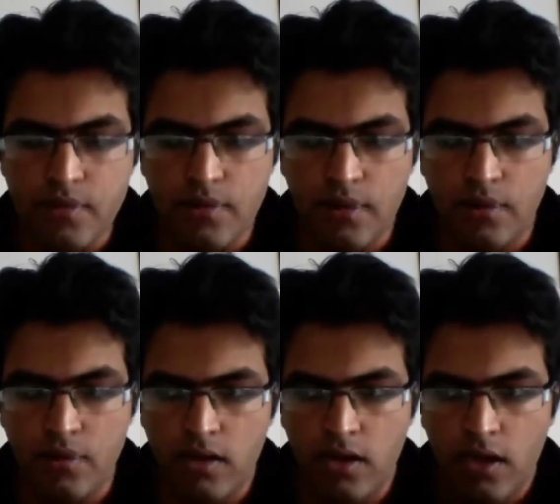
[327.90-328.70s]

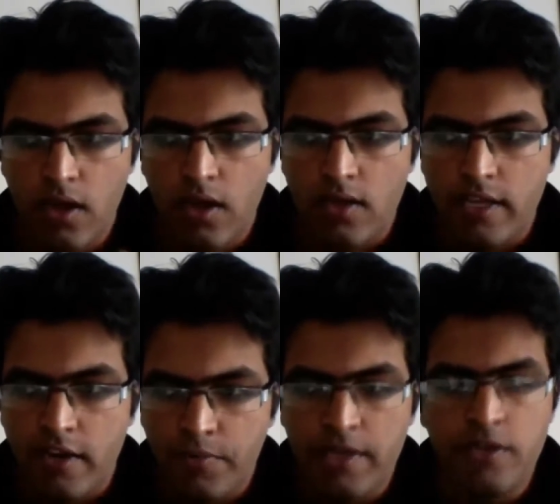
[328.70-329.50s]
Now
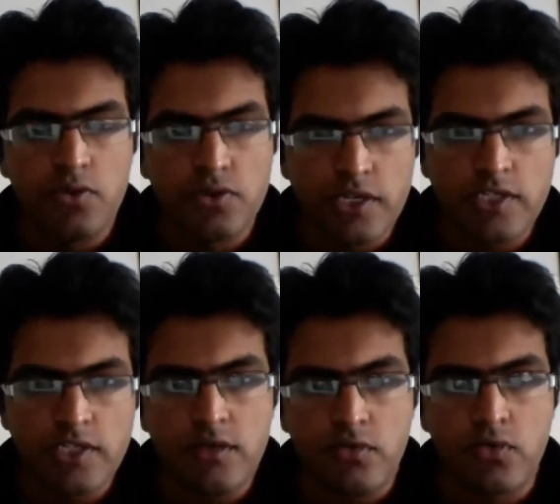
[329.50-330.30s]
there have been
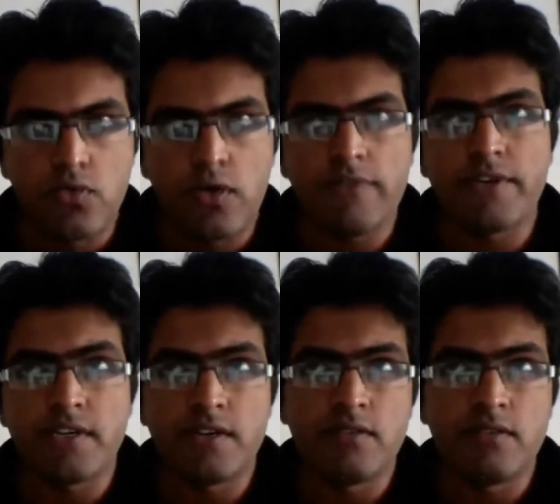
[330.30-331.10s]
users who have
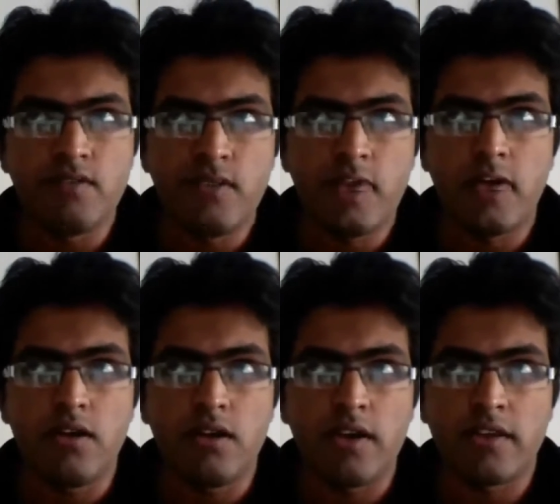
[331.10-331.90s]
written,
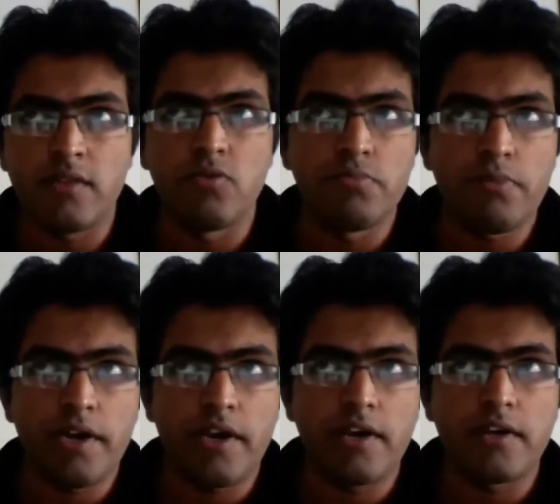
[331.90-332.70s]
I think in
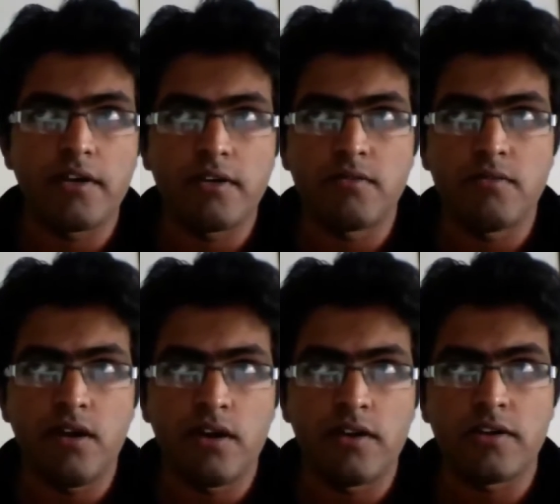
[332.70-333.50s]
Mumbai,
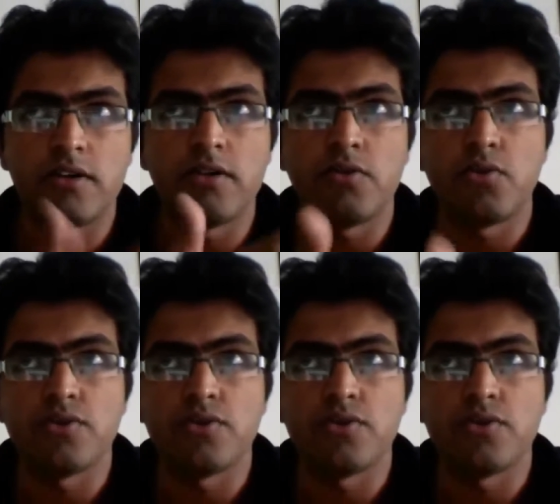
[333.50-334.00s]
Anag, who